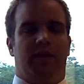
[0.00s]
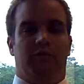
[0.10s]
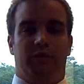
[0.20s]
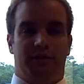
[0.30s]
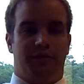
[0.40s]

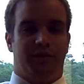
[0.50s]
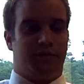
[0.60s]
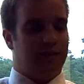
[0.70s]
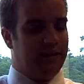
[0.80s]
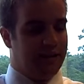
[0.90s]
which
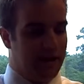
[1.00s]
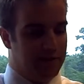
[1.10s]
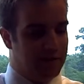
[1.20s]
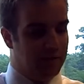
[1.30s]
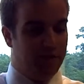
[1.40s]
certainly came
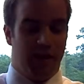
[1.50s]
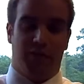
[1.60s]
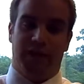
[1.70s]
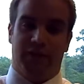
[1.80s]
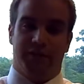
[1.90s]
into play
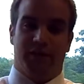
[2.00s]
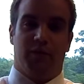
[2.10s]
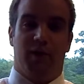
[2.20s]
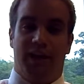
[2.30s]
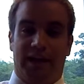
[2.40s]
when I was at a
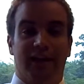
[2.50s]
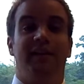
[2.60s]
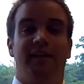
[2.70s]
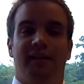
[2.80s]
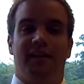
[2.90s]
wedding,
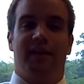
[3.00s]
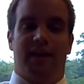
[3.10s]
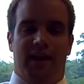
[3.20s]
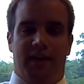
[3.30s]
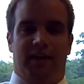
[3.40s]

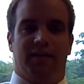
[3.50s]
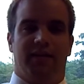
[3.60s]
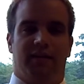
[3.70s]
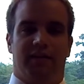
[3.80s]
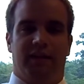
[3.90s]

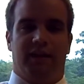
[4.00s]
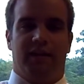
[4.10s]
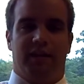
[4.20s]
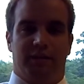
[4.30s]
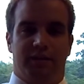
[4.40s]
and
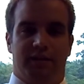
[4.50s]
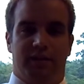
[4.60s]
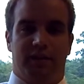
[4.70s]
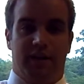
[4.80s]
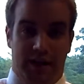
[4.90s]
there was
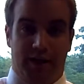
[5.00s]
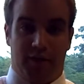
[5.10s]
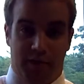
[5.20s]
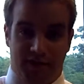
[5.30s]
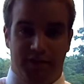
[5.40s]
an
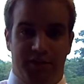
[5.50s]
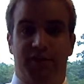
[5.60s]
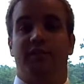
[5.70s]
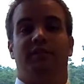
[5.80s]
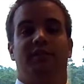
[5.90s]
error
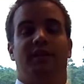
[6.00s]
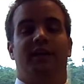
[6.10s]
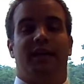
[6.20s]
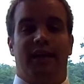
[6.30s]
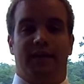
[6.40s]
message,
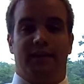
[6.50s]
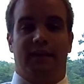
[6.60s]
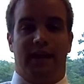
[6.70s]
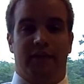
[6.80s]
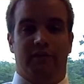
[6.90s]
and it
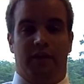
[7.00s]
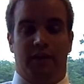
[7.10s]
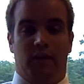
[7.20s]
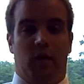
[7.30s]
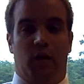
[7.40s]
gave a
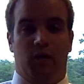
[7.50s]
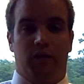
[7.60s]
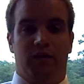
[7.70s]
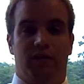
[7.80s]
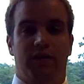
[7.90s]
long,
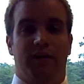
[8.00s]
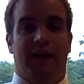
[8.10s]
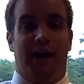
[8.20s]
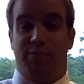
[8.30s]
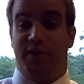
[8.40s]

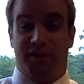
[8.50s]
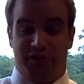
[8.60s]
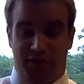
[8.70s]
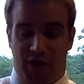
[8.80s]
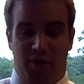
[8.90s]

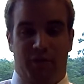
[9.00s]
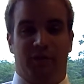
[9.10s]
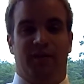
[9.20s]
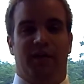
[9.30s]
high-pitched tone